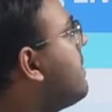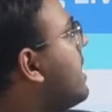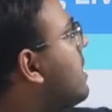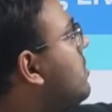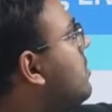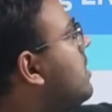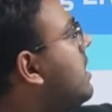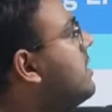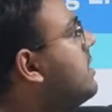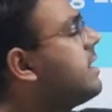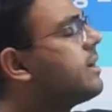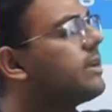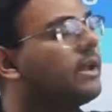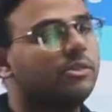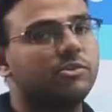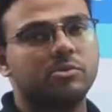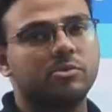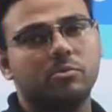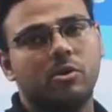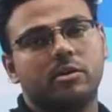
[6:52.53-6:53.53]
Bangalore
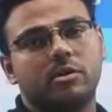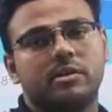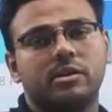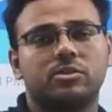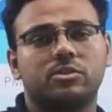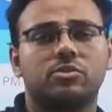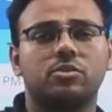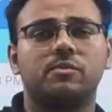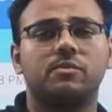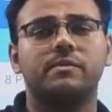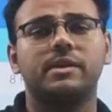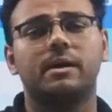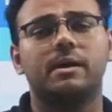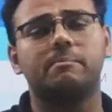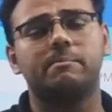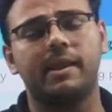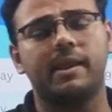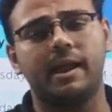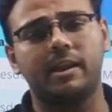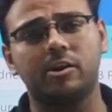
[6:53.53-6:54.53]
undergraduate mock test. So we are
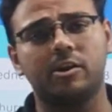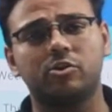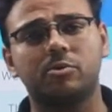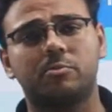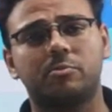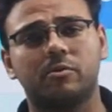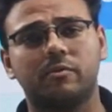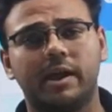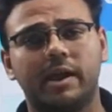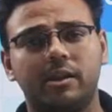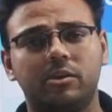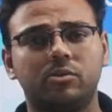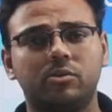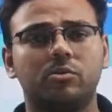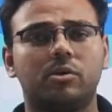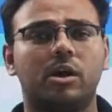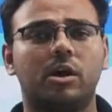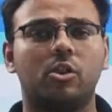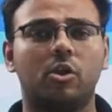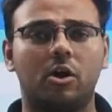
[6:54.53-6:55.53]
planning to provide
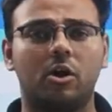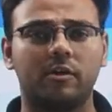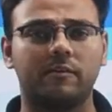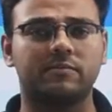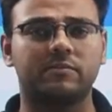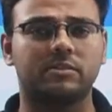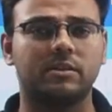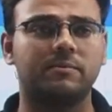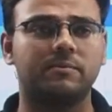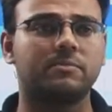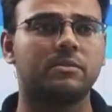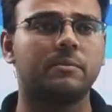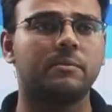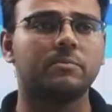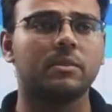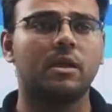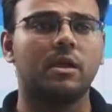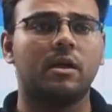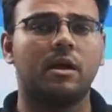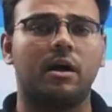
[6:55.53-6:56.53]
you a lot of stuff
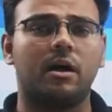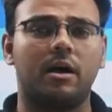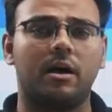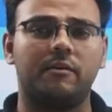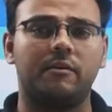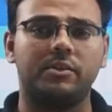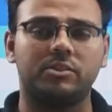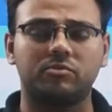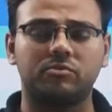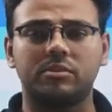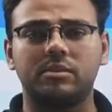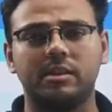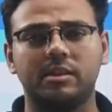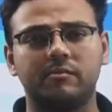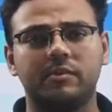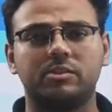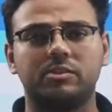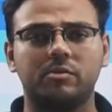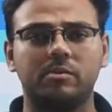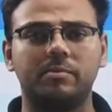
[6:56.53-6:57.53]
which
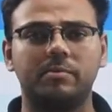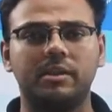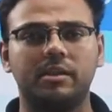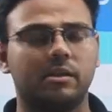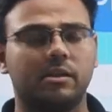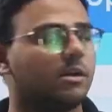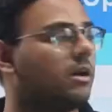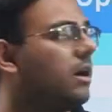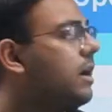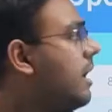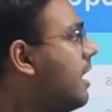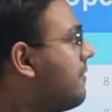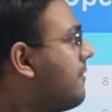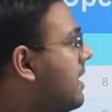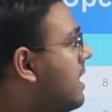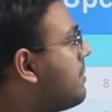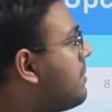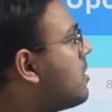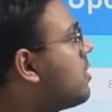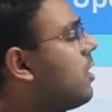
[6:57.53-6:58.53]
will be
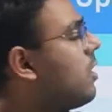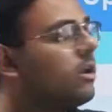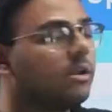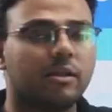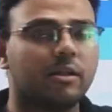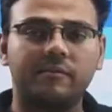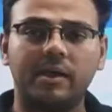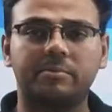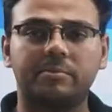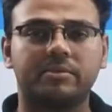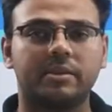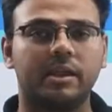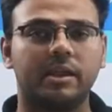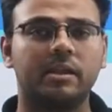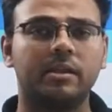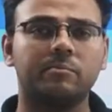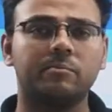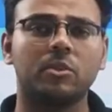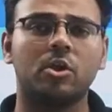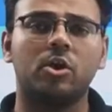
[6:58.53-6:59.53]
available on our
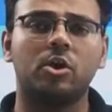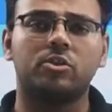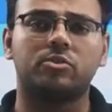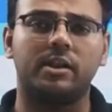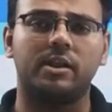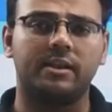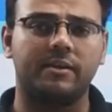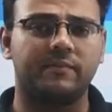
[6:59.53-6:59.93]
website. So I'll